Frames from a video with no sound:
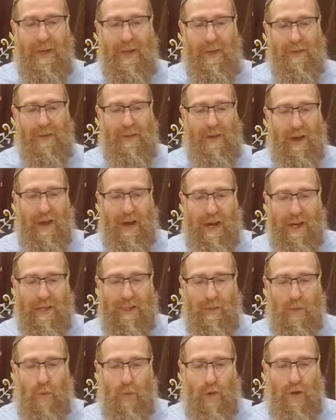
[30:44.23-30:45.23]
The
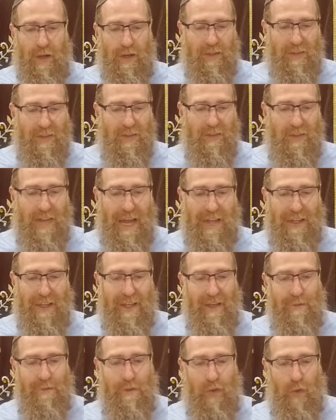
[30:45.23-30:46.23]
ox was
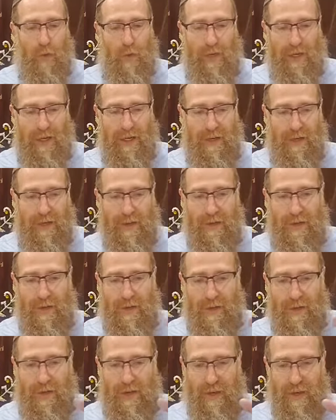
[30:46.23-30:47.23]
standing between
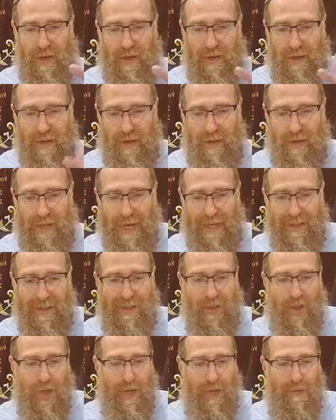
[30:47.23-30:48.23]
the
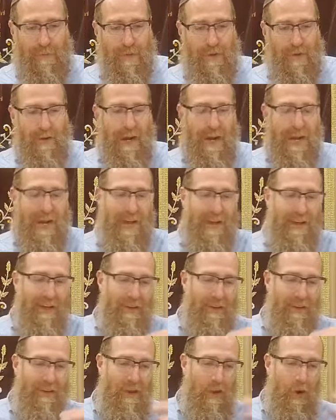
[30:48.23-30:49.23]
antechamber and
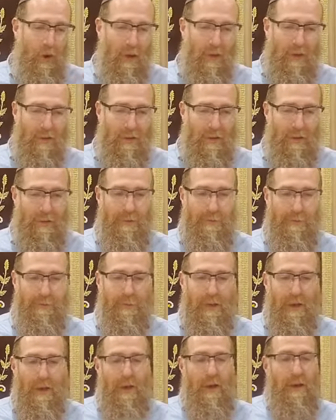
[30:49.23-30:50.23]
the altar.
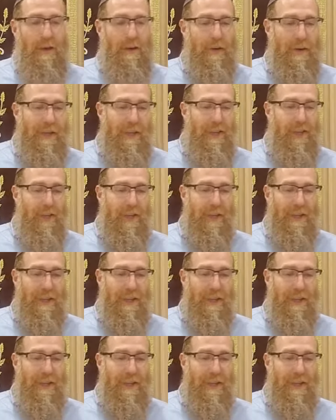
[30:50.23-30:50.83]
Its